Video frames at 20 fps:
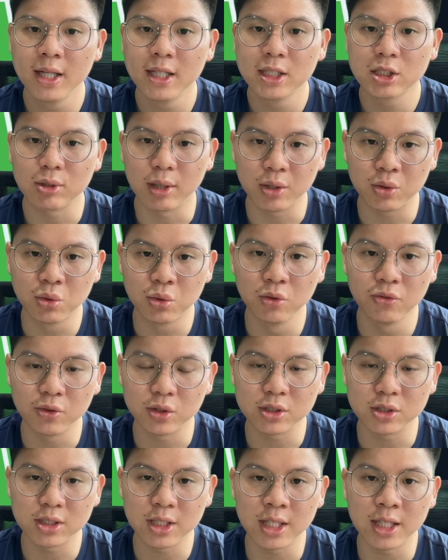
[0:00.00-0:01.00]
So I do
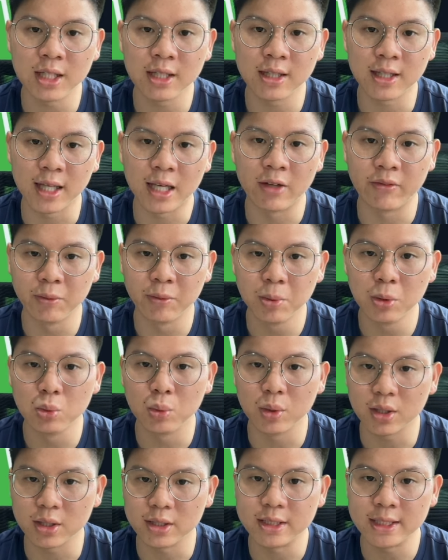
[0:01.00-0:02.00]
foresee that Liverpool
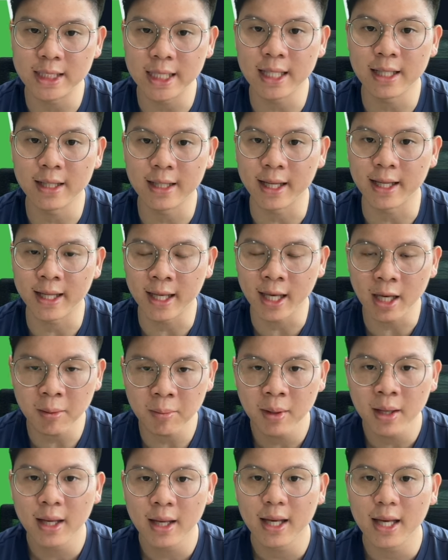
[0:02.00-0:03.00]
will concede in that game.